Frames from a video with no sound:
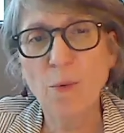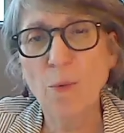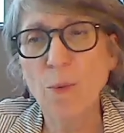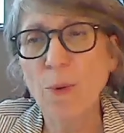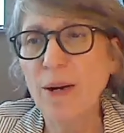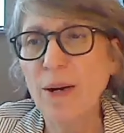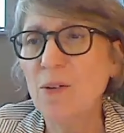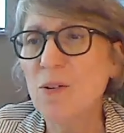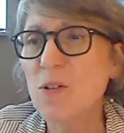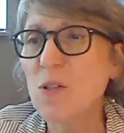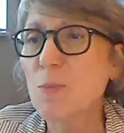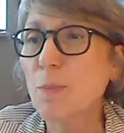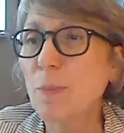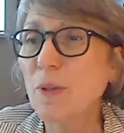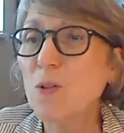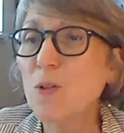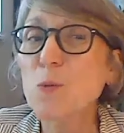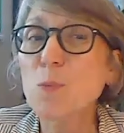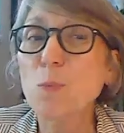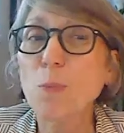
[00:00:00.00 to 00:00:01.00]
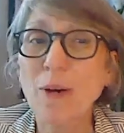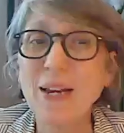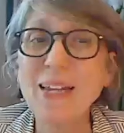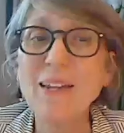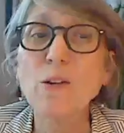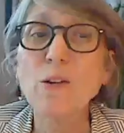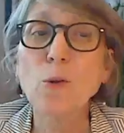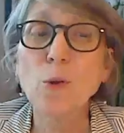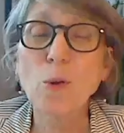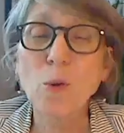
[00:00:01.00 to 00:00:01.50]
awareness builds
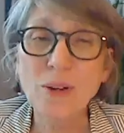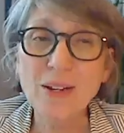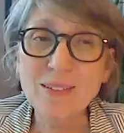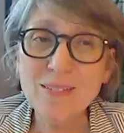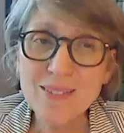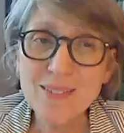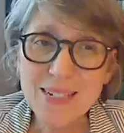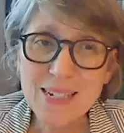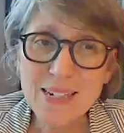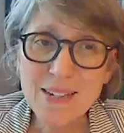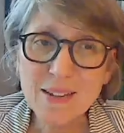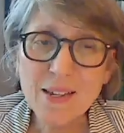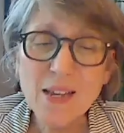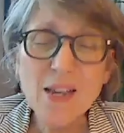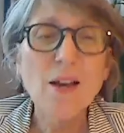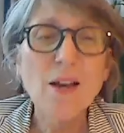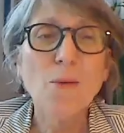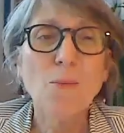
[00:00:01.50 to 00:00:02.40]
brand loyalty,